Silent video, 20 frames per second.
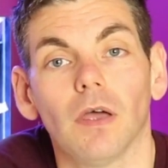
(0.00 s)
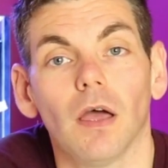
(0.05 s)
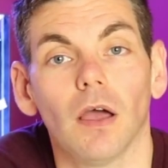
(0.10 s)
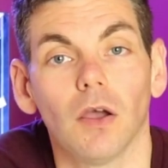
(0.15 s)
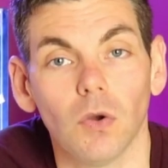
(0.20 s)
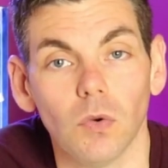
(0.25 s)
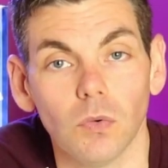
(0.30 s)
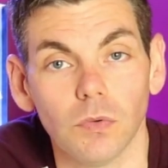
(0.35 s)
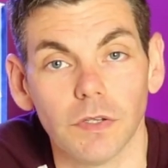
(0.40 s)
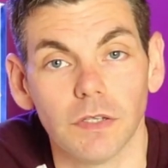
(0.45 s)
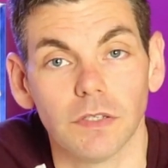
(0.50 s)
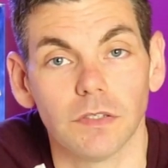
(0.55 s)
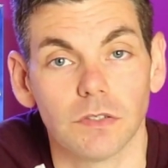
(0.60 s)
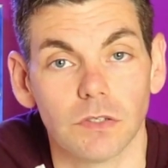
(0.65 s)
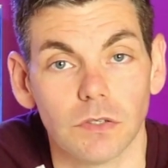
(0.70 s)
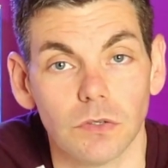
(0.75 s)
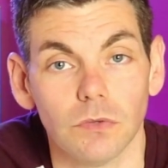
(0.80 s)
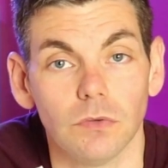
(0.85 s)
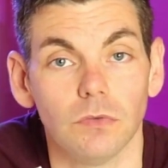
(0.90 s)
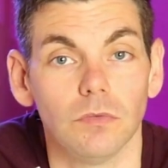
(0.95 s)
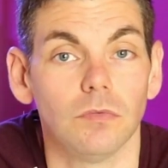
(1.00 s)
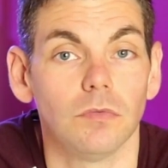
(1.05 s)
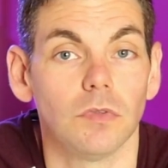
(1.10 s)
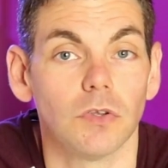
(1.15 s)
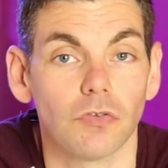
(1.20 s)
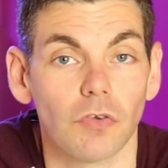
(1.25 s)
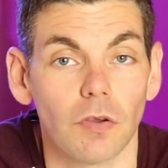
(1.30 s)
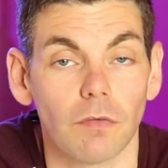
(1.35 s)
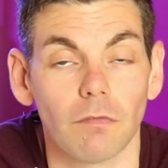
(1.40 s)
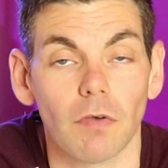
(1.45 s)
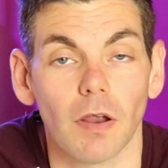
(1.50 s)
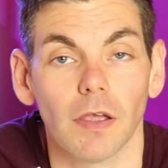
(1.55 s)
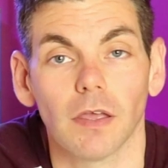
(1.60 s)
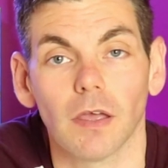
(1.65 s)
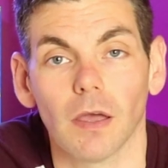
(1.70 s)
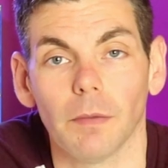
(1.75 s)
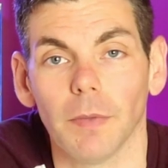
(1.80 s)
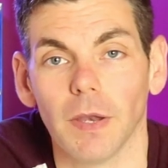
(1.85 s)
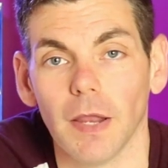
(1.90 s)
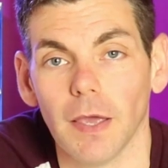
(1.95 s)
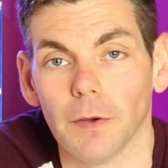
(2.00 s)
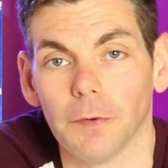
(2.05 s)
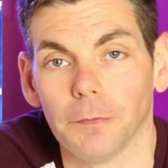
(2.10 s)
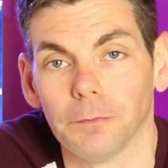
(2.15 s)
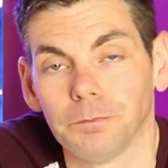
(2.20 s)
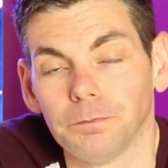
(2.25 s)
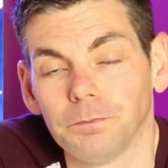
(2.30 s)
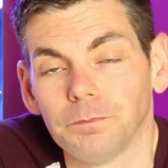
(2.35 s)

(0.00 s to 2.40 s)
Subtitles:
according to the drip rate coming out.